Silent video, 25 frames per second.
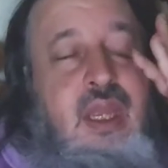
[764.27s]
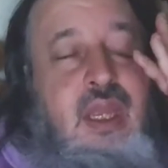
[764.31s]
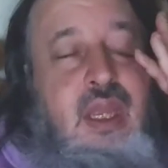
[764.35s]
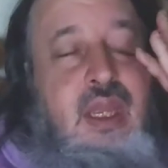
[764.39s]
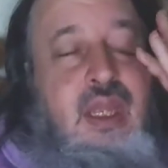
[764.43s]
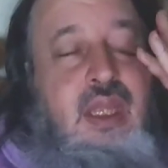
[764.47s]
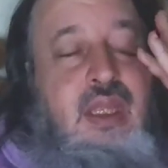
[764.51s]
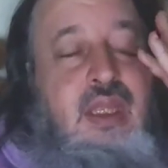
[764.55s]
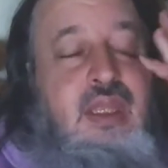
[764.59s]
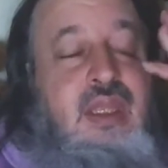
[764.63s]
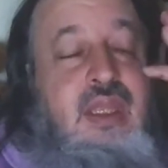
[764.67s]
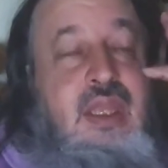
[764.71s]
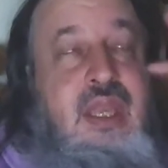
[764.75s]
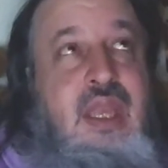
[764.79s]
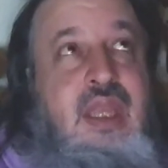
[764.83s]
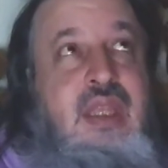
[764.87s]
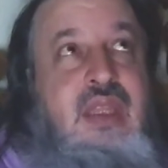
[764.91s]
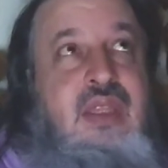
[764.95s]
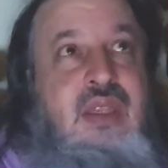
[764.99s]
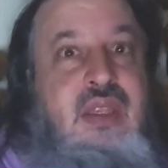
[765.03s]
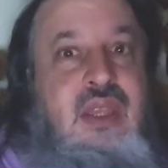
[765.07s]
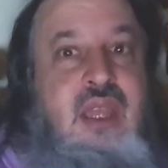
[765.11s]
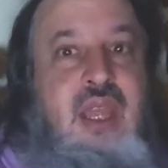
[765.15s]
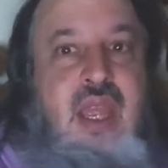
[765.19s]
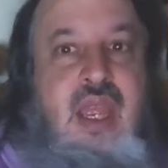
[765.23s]
It,
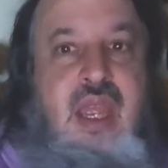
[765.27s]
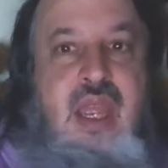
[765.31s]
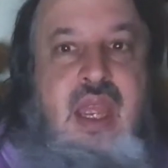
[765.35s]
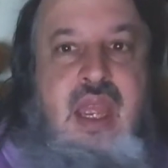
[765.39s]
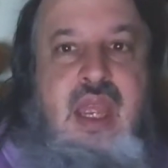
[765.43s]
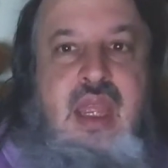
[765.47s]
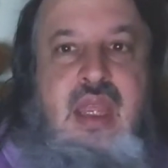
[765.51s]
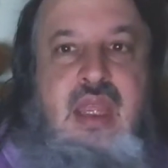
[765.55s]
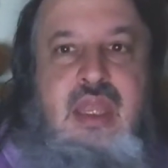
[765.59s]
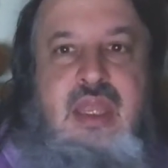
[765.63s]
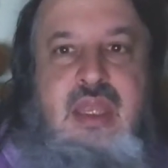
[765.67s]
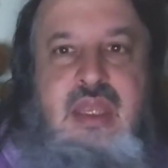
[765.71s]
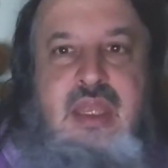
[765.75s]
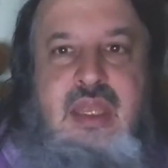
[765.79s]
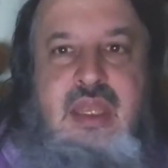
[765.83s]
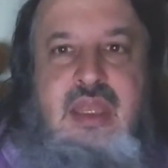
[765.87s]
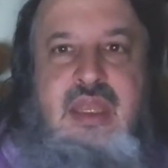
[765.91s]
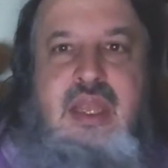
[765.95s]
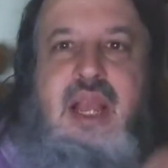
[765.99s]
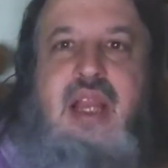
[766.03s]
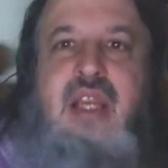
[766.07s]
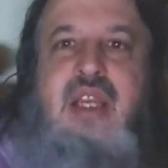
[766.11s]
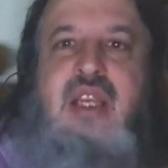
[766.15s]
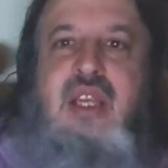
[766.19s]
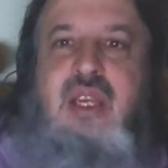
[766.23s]
it's a, a,
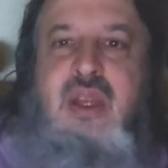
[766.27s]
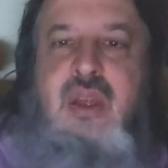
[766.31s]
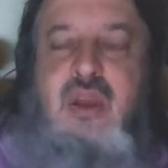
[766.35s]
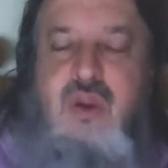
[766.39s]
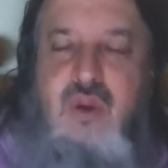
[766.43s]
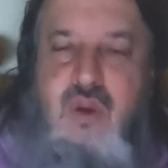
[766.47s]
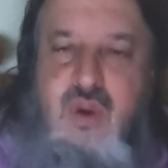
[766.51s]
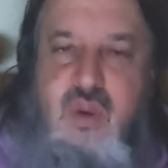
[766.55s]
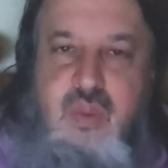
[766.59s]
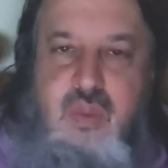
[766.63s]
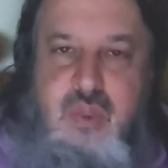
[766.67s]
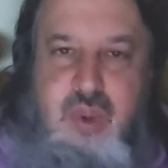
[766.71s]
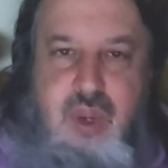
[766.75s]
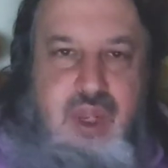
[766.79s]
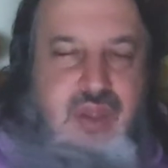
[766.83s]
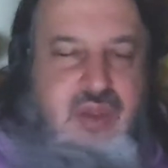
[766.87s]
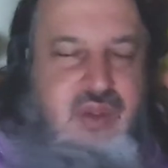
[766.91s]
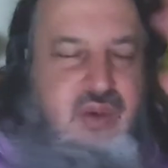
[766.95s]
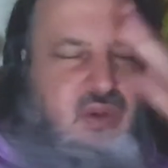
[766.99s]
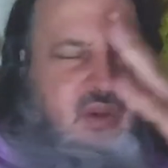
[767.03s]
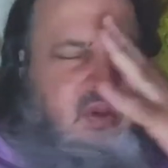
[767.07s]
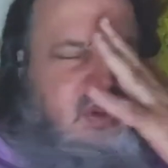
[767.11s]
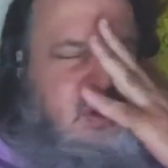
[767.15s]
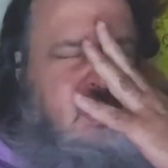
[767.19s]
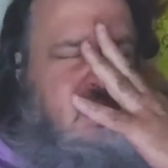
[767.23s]
selectional
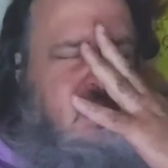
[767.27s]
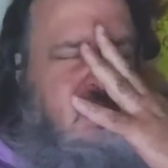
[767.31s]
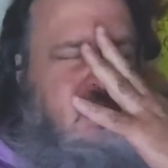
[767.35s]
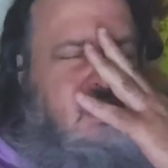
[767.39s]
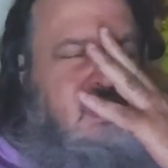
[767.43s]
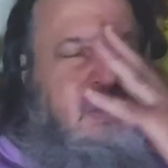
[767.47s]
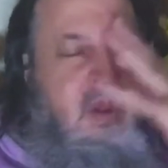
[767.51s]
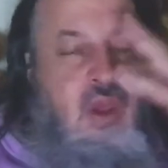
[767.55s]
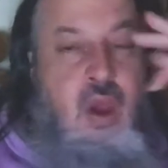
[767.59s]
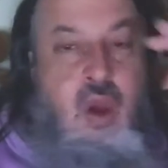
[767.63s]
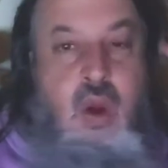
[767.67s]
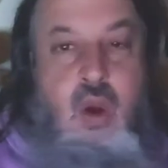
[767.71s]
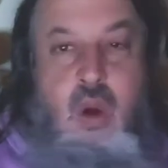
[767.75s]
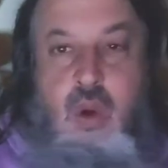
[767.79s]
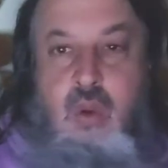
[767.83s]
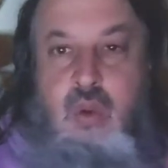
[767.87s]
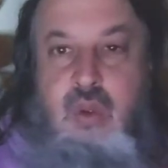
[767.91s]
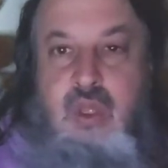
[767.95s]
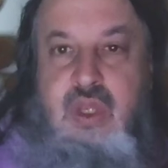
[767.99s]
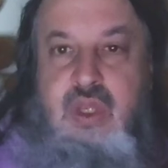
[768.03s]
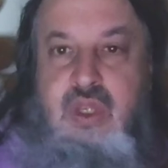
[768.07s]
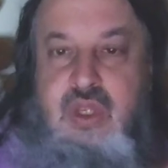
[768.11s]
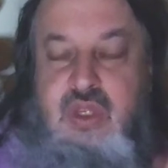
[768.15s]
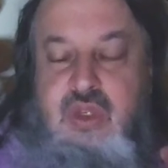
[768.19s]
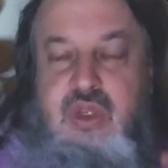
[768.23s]
coupon. So in terms of
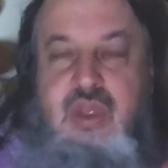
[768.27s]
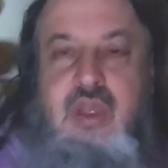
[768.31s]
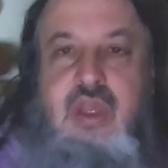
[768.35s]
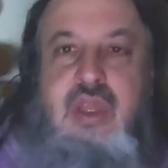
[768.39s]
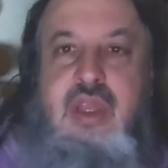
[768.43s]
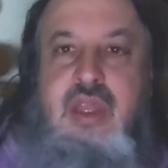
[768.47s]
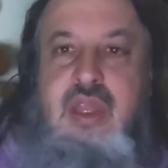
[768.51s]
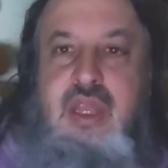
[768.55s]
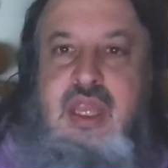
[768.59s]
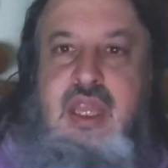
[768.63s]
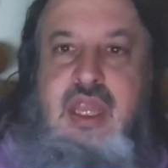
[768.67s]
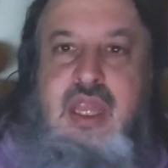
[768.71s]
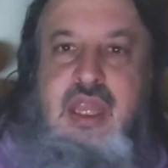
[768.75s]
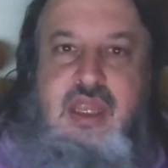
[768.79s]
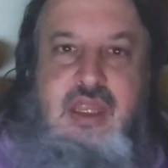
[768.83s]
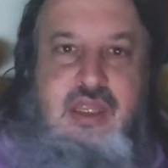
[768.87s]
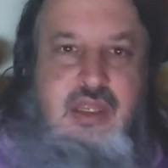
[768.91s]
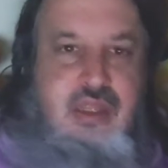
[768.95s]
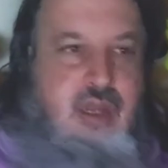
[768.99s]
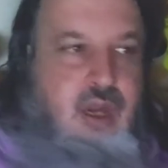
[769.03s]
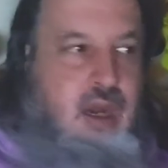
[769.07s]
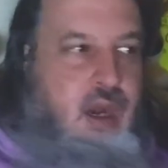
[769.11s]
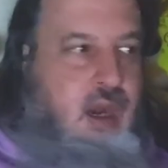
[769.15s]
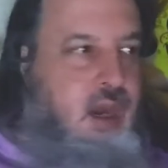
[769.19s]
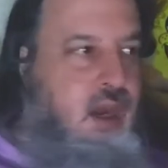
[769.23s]
only certain
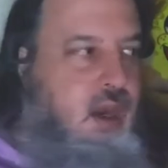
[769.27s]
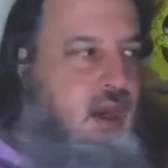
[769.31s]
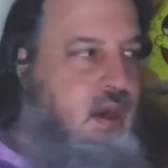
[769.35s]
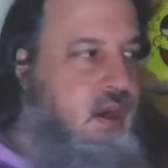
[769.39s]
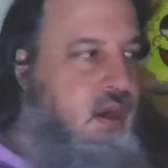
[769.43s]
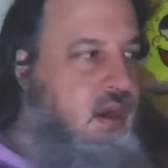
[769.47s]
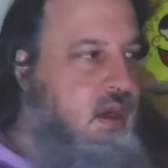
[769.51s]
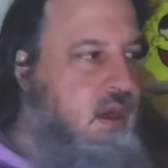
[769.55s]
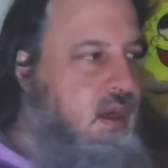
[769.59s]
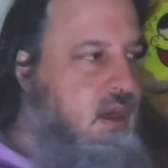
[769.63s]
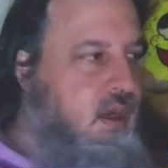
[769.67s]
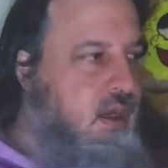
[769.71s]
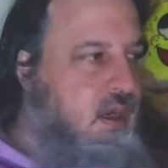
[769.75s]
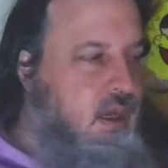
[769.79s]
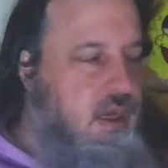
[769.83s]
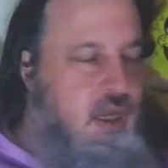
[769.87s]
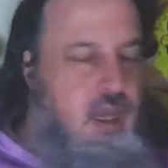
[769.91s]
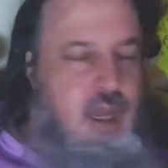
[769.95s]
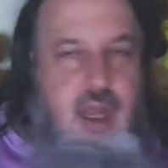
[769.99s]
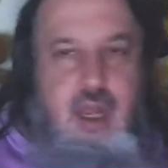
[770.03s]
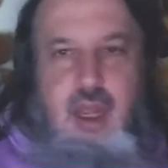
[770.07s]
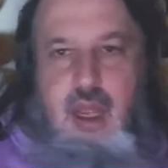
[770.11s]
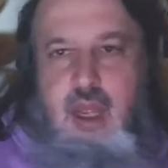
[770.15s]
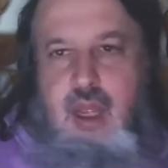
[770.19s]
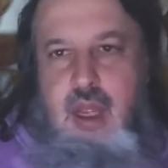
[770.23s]
things are
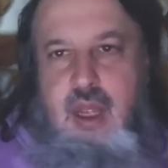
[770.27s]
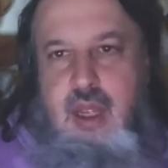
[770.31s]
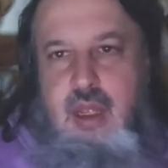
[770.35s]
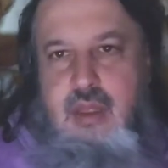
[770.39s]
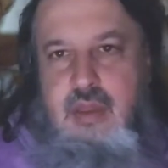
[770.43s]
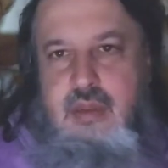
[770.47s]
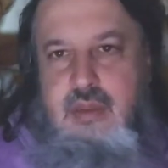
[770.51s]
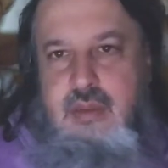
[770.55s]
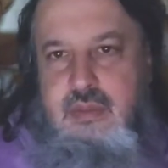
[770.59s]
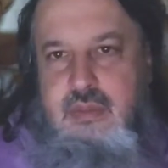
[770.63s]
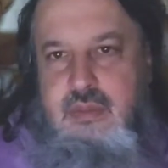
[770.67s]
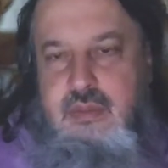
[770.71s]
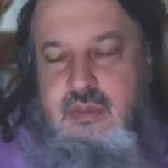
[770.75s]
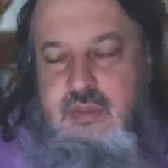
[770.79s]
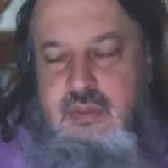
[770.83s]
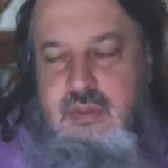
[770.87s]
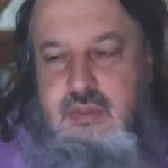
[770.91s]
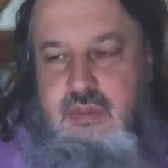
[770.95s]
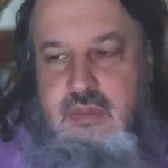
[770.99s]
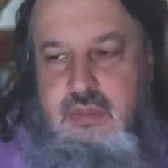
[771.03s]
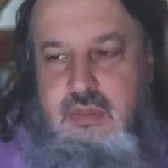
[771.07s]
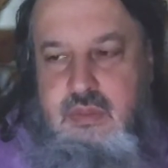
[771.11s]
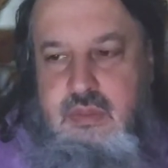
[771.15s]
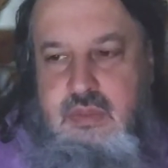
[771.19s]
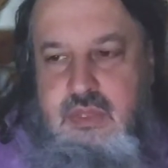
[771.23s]
uh,
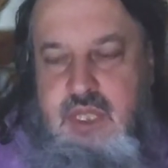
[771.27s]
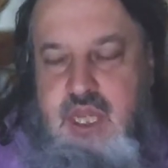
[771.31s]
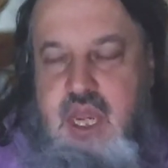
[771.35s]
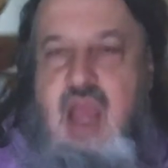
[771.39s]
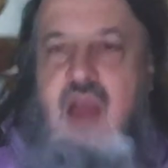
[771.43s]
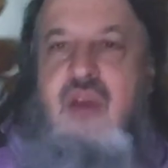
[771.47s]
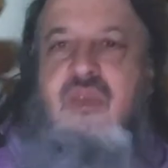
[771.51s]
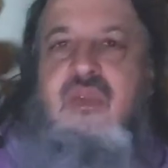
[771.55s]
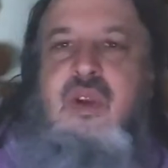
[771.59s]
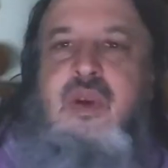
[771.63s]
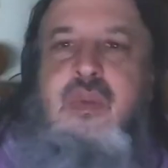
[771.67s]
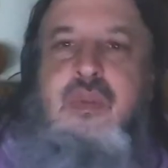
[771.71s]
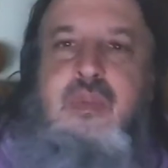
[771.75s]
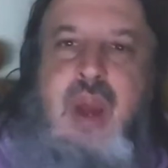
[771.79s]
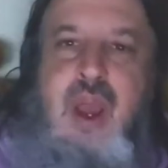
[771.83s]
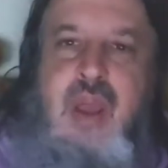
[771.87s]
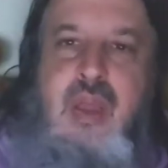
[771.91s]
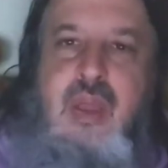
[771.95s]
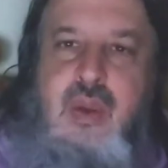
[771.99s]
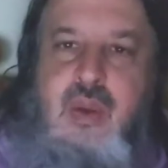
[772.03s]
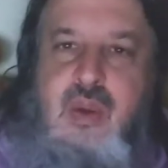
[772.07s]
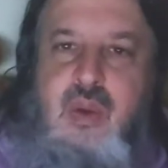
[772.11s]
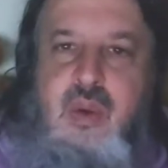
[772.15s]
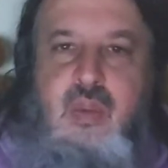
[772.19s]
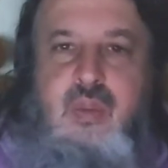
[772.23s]
covered
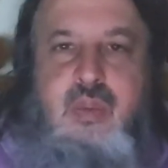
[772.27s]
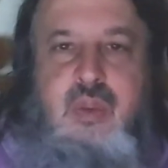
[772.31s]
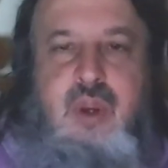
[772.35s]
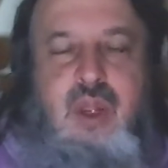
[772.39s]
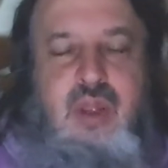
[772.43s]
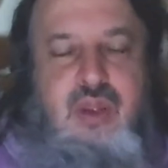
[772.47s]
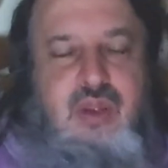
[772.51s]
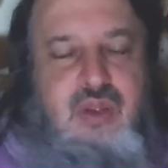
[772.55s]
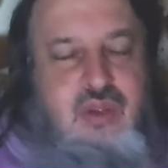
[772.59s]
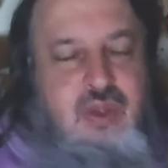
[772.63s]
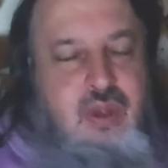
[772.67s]
by the coupon.